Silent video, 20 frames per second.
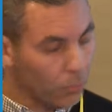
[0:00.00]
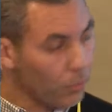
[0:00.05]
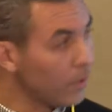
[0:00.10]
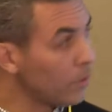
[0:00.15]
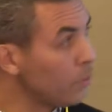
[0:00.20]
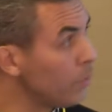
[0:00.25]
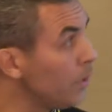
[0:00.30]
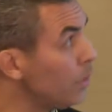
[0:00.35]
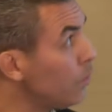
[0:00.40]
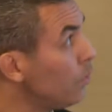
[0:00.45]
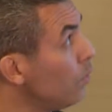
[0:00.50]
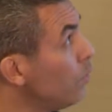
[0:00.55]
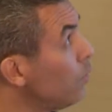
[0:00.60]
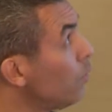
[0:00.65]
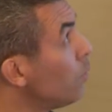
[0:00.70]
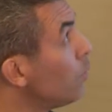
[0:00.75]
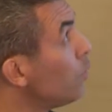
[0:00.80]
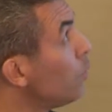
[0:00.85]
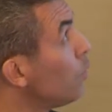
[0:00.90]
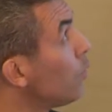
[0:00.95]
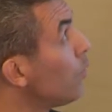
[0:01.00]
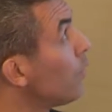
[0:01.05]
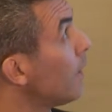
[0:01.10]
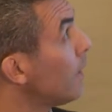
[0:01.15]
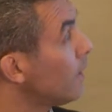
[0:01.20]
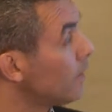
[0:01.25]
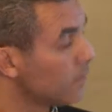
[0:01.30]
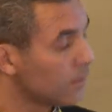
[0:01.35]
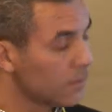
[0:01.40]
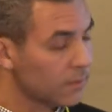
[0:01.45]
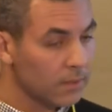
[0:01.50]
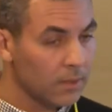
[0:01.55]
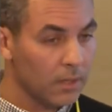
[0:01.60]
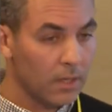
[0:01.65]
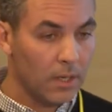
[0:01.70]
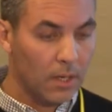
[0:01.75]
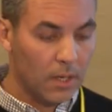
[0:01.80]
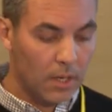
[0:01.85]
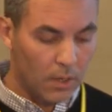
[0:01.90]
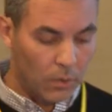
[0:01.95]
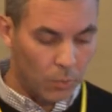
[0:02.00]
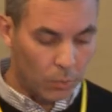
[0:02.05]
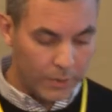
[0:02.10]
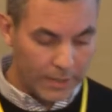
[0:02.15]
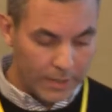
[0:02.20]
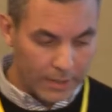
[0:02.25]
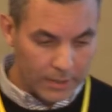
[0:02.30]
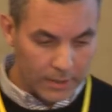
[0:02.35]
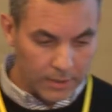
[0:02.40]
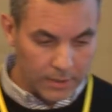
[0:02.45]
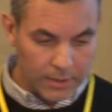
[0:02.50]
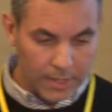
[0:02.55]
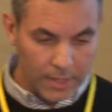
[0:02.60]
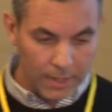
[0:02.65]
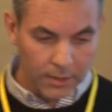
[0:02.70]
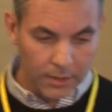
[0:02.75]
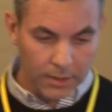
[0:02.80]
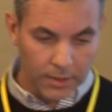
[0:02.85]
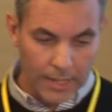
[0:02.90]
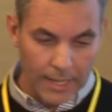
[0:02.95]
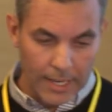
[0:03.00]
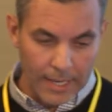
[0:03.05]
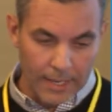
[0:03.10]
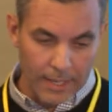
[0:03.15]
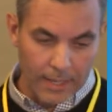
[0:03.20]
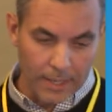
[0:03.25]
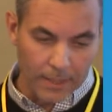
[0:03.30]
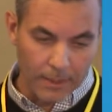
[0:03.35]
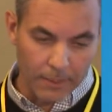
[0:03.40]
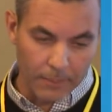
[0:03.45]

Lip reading: 1, we do 2 things. We conduct a